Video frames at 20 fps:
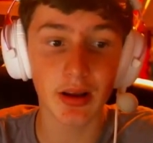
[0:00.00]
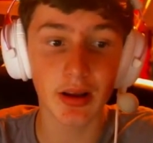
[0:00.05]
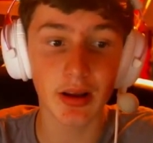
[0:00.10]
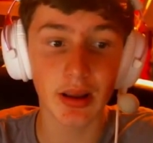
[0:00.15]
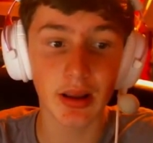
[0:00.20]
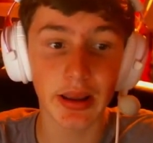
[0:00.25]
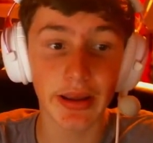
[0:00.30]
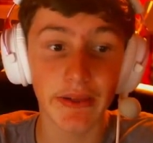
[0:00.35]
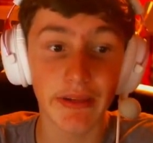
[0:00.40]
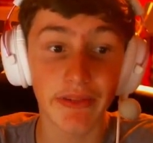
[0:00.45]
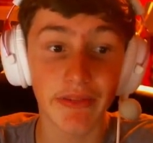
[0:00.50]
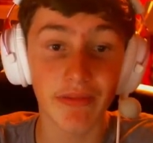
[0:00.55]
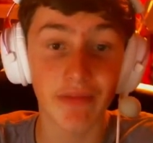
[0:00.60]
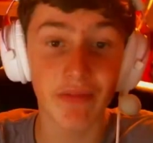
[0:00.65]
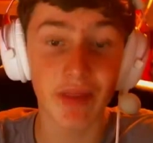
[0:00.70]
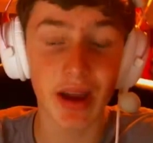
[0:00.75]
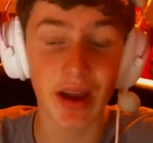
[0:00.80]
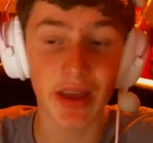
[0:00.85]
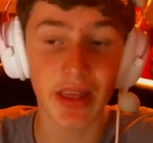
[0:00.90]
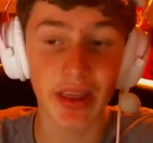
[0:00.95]
if
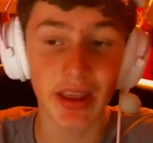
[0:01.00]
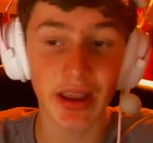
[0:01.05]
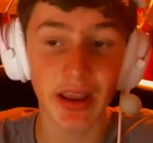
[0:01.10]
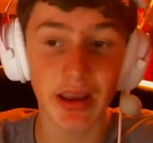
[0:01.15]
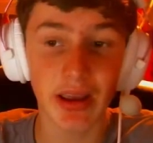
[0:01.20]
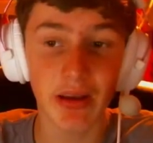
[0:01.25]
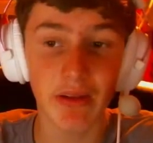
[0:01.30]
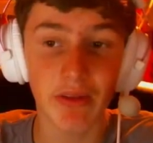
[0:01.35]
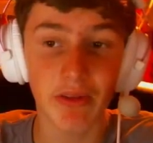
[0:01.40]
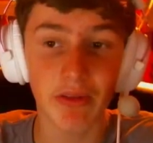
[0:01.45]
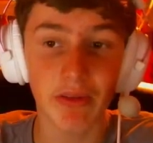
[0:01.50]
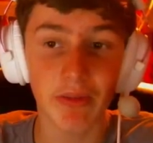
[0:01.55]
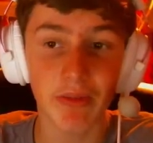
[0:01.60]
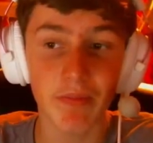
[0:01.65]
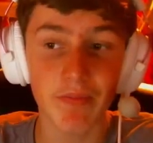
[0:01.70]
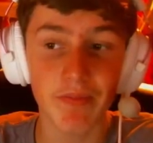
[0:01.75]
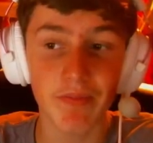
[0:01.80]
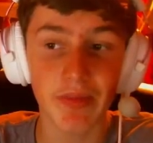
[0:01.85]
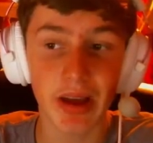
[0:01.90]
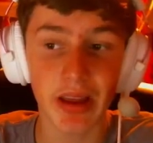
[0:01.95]
I think if
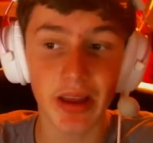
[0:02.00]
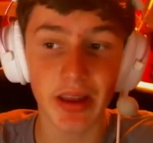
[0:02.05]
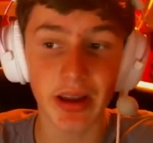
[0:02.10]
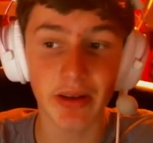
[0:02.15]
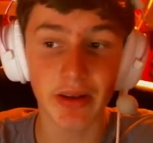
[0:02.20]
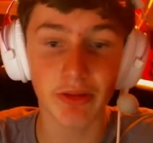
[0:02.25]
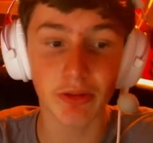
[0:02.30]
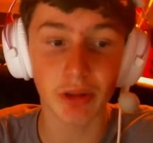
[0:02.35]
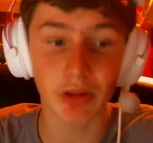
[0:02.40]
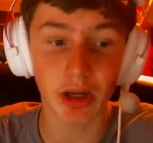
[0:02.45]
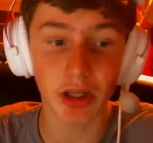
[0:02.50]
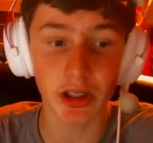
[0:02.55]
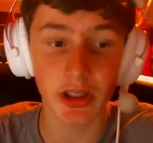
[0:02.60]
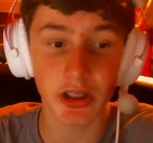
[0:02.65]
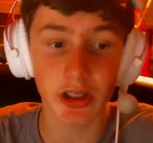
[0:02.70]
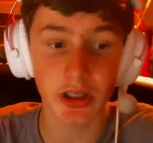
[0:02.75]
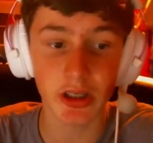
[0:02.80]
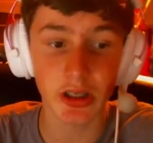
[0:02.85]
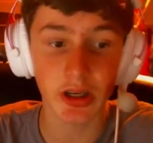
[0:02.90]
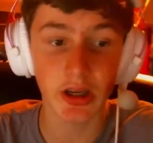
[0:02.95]
I think if
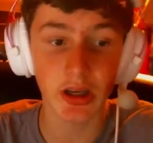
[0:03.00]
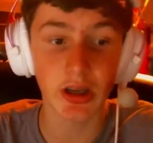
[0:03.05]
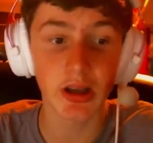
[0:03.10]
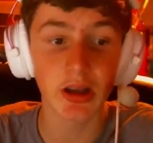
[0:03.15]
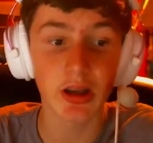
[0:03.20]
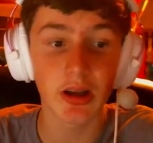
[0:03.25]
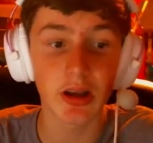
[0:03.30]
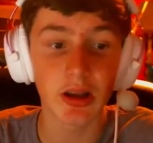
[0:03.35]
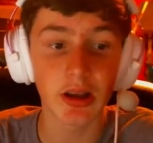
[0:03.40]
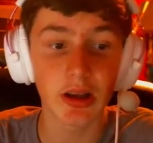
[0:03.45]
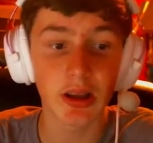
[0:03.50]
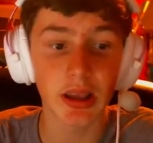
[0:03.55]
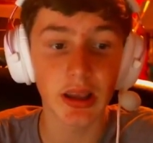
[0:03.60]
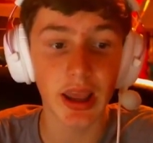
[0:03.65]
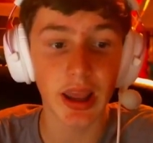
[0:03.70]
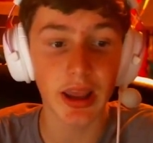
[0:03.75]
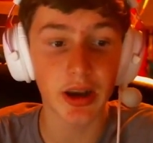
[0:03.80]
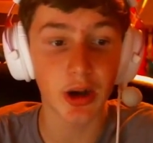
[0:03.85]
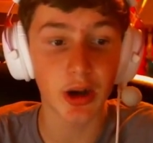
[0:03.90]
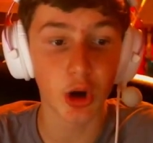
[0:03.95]
Rush
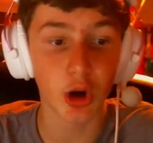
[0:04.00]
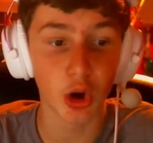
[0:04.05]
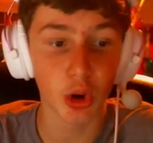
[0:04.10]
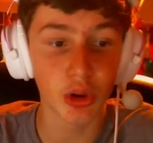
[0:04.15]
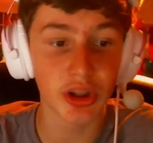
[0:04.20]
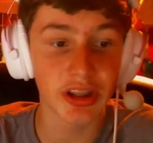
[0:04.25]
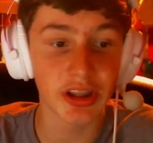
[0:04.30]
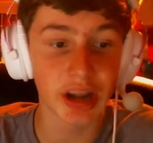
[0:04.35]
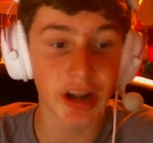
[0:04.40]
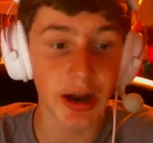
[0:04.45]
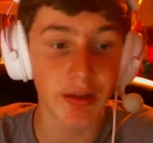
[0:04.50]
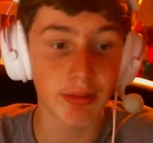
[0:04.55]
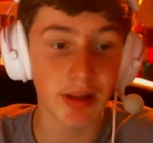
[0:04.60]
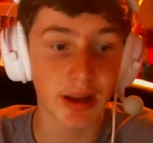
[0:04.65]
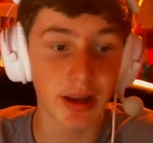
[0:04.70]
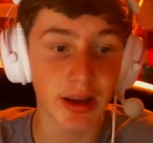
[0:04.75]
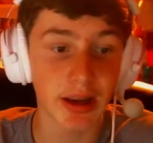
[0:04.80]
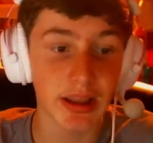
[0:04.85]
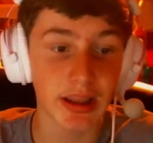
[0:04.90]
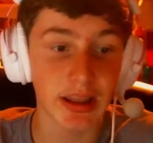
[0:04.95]
can hold the top
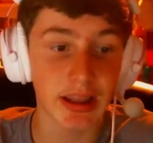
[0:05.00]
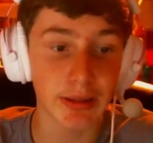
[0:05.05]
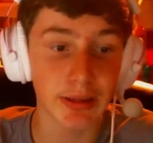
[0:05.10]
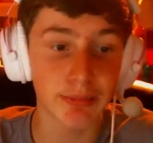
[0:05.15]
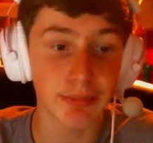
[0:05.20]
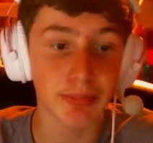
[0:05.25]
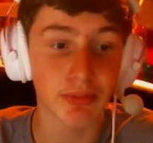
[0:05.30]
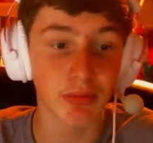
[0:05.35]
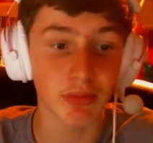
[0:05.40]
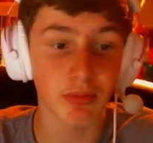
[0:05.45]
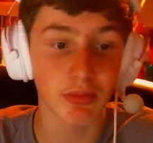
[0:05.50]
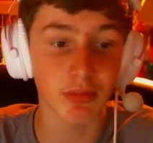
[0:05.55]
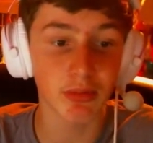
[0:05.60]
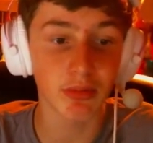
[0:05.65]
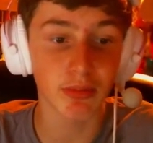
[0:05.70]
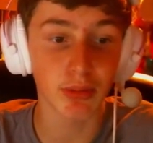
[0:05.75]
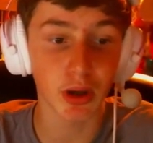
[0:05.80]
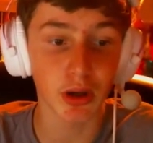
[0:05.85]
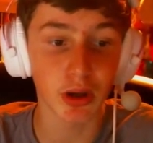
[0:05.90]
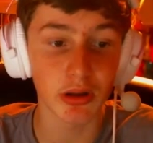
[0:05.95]
lane and keep
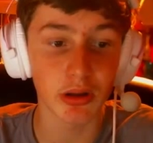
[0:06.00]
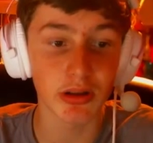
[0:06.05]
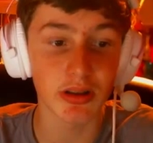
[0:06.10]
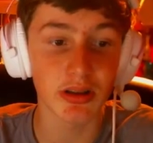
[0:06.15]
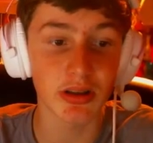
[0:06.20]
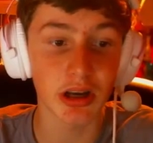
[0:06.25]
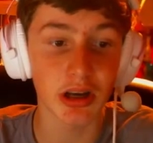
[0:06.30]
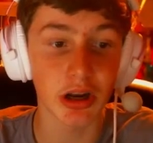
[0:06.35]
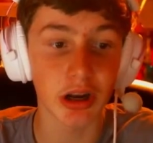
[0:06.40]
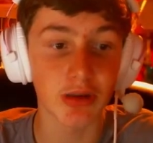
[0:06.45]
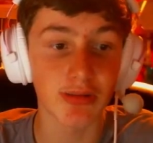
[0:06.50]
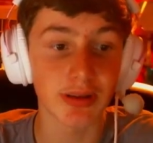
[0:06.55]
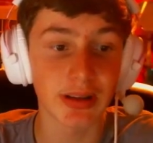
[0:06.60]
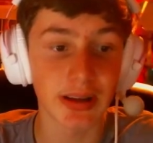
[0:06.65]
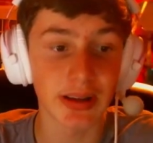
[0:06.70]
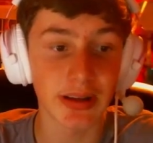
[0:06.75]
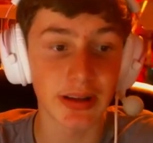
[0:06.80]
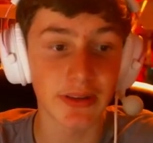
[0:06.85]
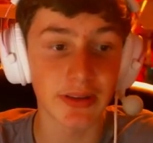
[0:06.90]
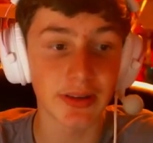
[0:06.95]
balls,
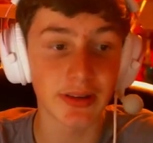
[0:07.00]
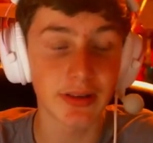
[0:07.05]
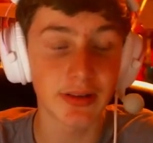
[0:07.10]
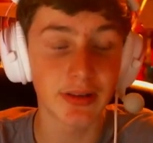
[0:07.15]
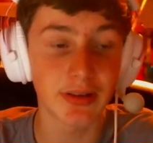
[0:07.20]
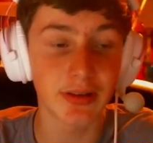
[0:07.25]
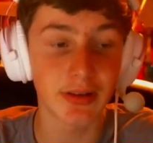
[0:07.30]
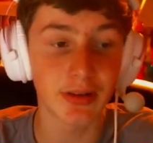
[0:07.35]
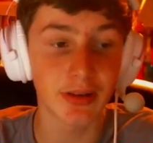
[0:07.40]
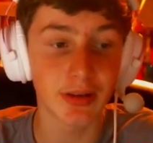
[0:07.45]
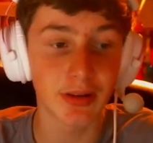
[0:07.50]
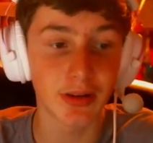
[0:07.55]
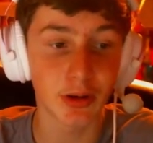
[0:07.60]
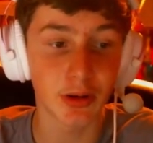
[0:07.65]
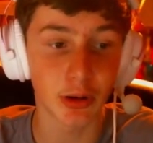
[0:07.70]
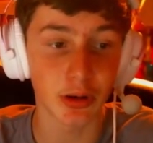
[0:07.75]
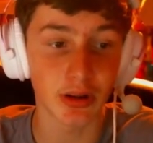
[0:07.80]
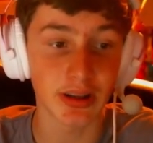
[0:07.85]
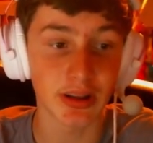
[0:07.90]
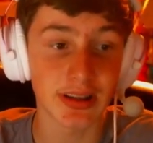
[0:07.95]
even or
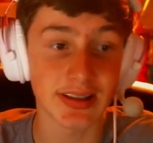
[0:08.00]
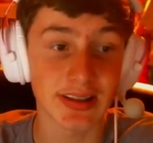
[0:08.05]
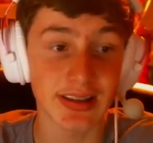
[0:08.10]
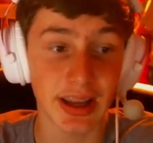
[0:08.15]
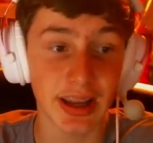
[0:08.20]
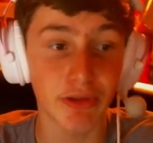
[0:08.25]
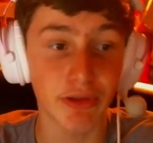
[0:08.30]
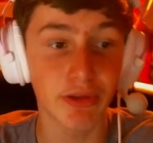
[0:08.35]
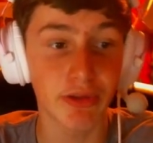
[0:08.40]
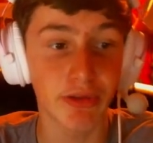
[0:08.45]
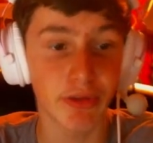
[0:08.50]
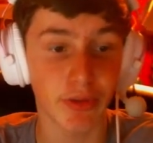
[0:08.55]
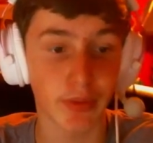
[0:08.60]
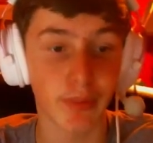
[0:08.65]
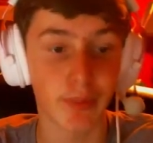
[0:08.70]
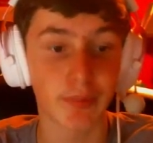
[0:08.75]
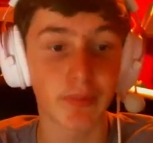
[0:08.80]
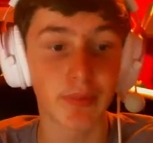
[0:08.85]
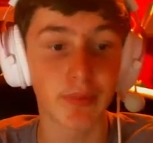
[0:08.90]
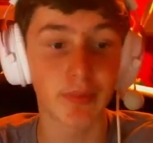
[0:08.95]
at least safe
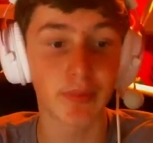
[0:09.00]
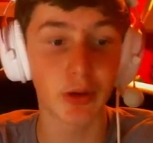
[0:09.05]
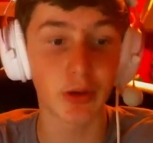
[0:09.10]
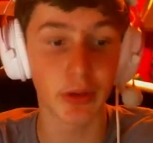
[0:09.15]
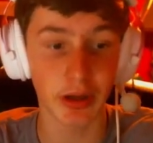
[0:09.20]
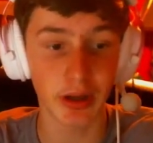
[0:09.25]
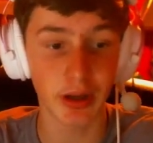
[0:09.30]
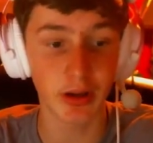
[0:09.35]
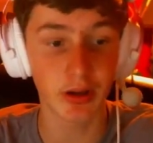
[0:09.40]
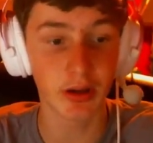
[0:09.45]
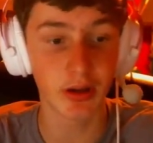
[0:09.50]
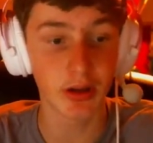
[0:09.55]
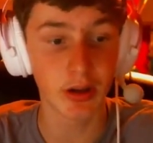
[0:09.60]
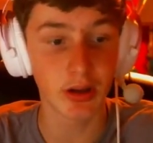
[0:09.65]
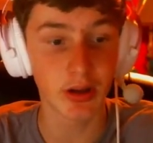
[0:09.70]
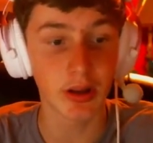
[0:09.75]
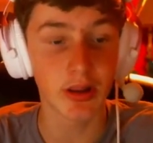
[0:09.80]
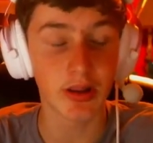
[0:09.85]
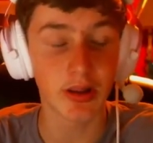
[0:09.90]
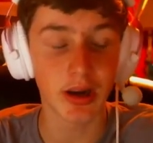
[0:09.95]
from Huni,
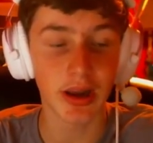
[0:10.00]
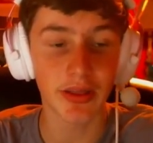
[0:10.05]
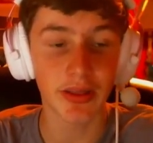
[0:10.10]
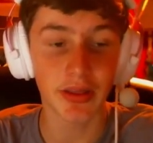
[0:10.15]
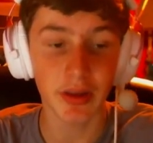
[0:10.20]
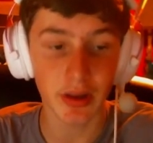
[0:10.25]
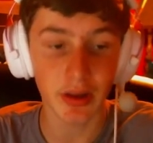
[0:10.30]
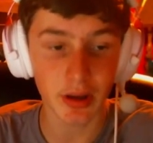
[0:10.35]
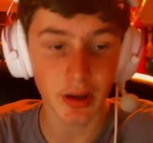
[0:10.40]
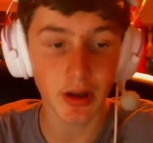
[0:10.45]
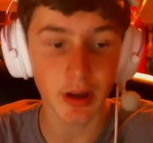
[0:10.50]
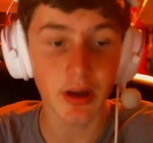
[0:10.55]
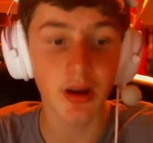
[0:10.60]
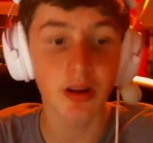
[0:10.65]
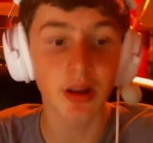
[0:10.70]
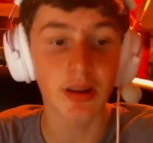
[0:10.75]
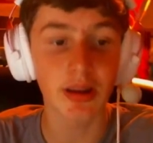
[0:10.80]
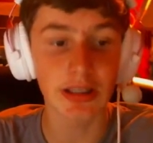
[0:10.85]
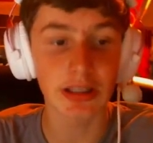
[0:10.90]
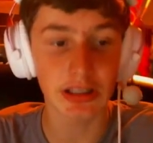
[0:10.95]
then I think
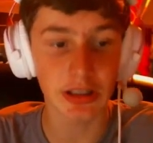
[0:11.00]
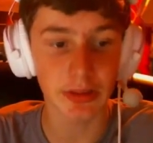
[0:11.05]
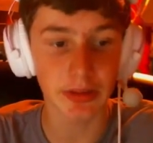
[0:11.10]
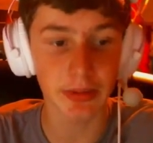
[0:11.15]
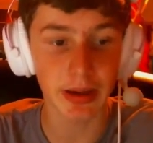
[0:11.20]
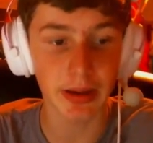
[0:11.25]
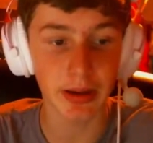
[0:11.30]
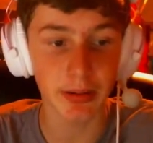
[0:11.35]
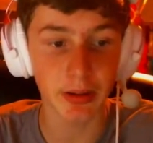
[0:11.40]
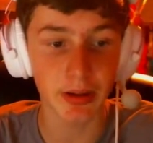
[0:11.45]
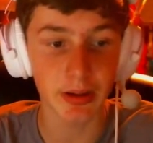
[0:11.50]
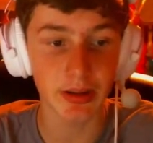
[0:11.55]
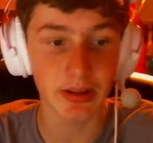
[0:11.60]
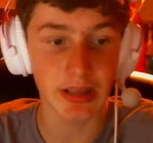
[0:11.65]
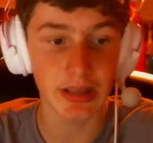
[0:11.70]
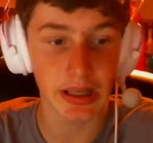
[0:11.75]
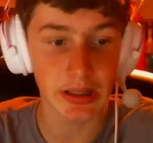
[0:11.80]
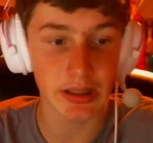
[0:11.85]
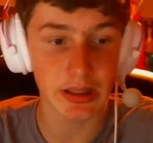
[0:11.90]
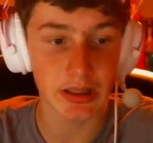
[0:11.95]
they should be able to
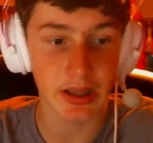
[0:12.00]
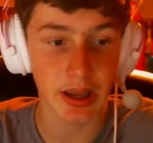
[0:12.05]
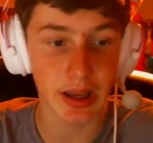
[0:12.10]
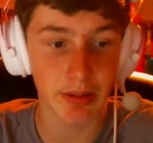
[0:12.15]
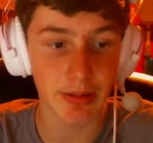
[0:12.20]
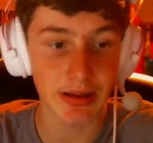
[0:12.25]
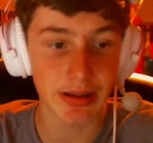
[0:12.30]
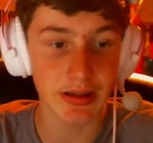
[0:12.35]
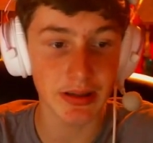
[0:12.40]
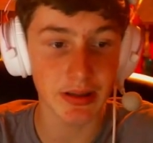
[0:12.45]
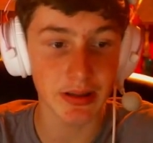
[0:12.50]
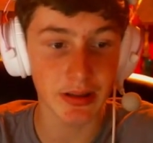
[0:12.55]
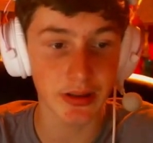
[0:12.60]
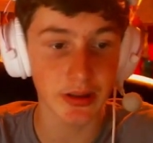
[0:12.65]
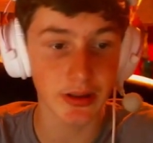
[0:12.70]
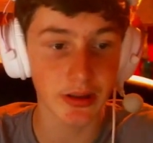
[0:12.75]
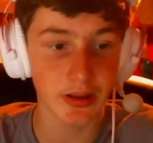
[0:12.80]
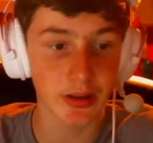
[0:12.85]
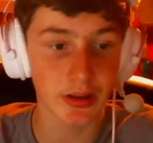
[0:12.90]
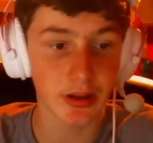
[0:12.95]
take this game easily.
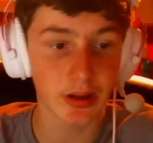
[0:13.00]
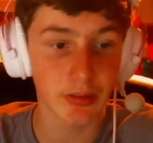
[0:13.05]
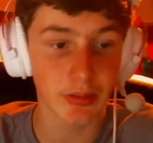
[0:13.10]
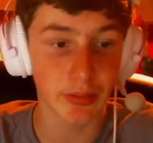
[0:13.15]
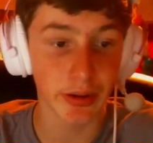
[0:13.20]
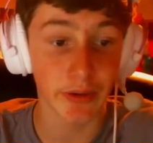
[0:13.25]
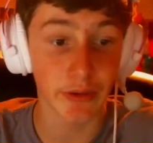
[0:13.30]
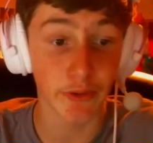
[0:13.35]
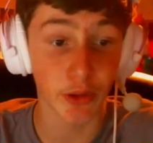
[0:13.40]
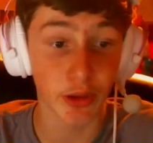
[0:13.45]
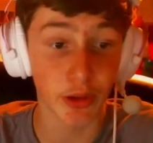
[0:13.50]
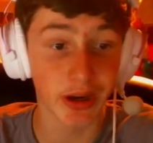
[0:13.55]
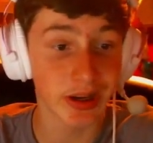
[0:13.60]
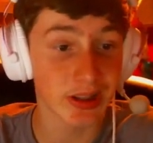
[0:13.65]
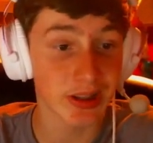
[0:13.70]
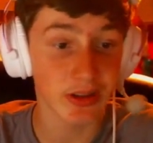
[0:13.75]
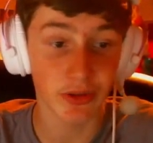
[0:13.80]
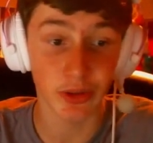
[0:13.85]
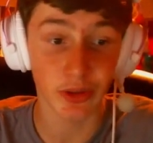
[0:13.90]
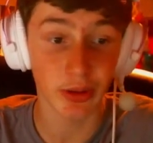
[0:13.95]
But if Huni gets
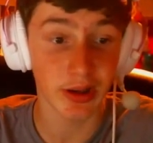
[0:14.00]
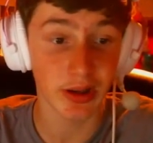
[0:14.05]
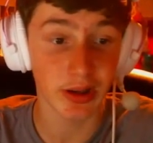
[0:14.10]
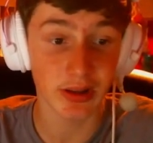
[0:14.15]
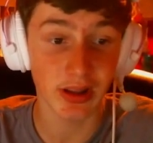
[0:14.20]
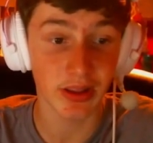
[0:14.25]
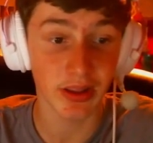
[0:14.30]
a few kills, I think